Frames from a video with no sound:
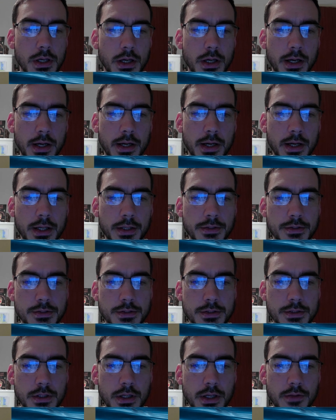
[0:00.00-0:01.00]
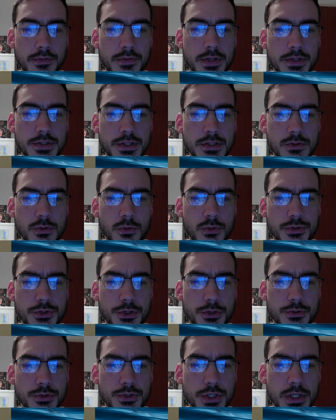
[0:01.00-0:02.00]
And this is also
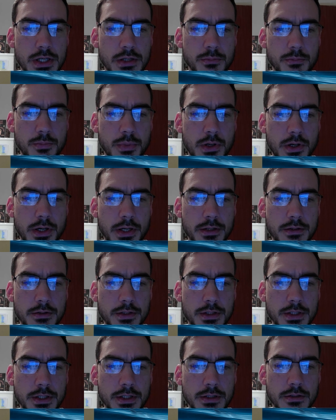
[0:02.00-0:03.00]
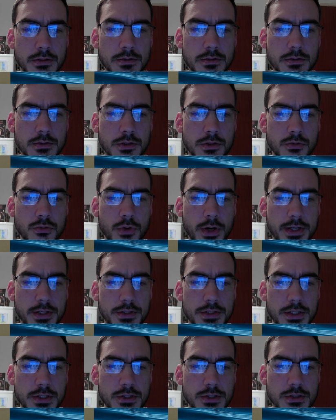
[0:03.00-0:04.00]
seen by the great
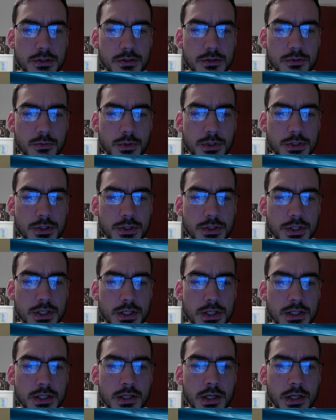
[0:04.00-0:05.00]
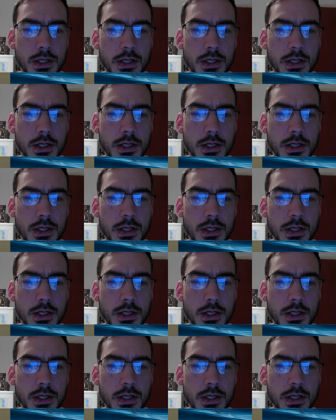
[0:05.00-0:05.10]
distance we see